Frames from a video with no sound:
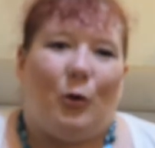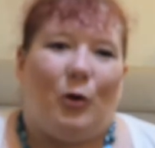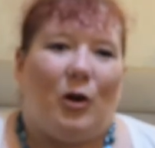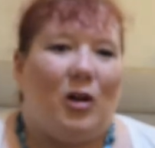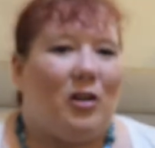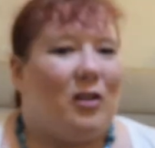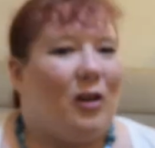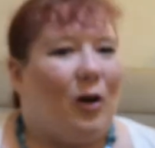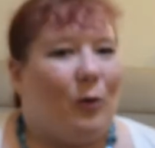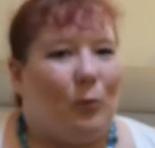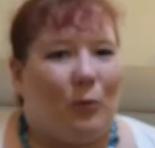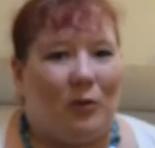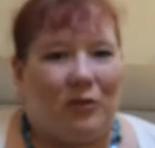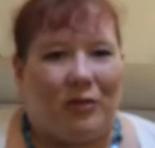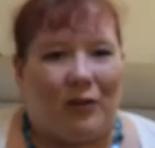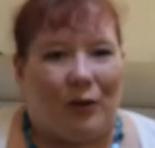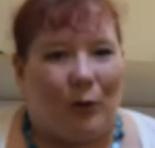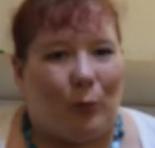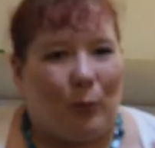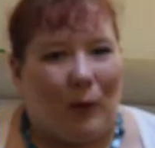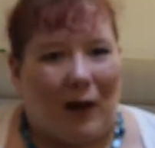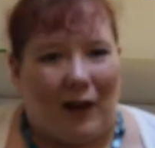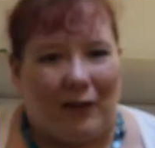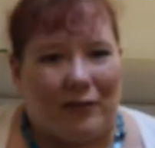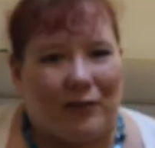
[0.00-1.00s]
along with
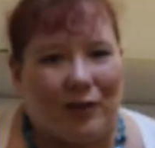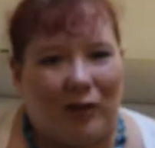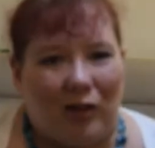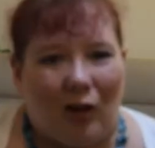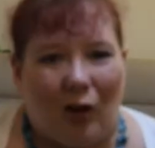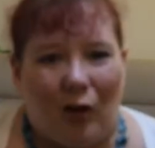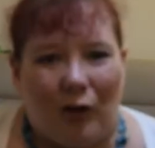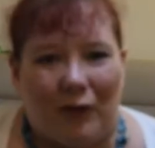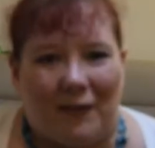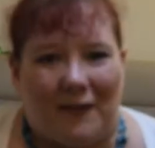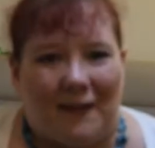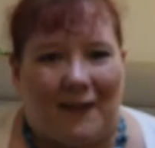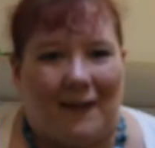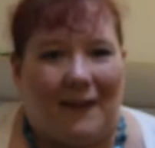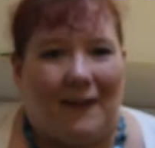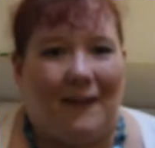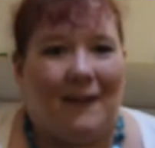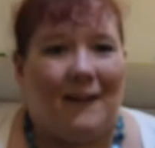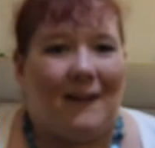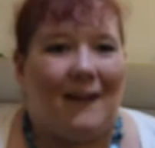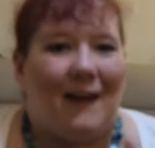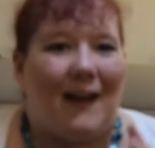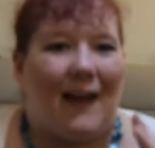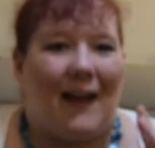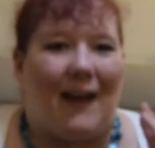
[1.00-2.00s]
her wife
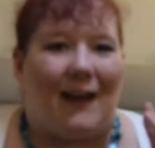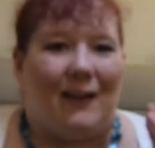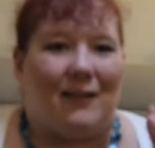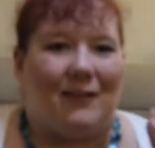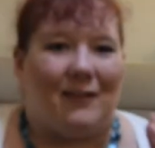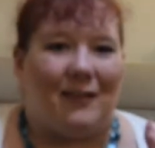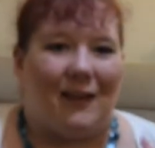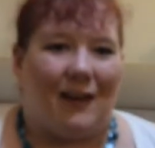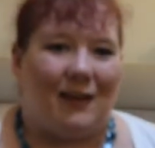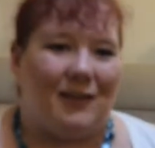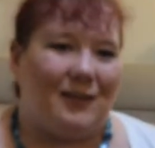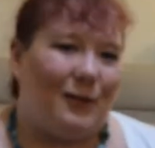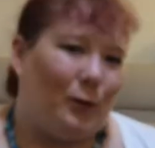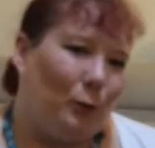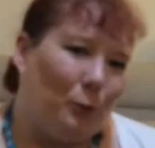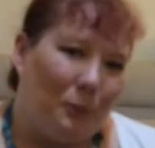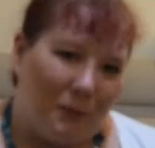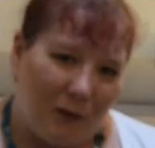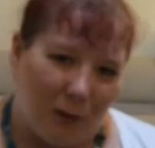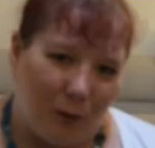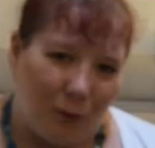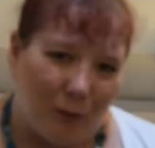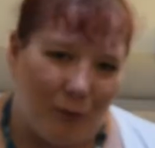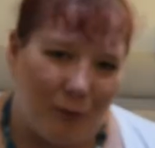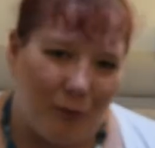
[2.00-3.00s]
Claudia and their two
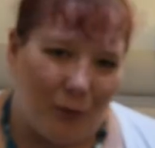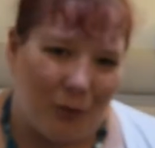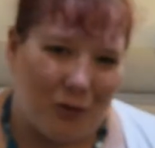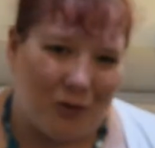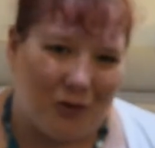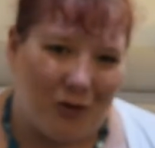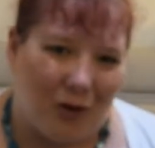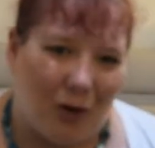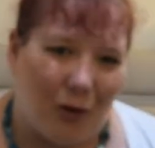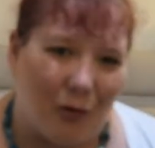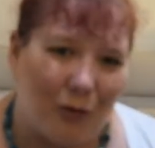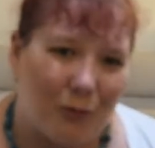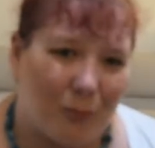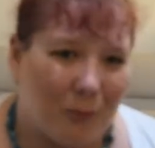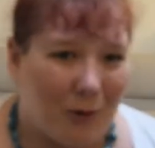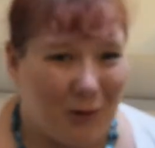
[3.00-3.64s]
beautiful dogs,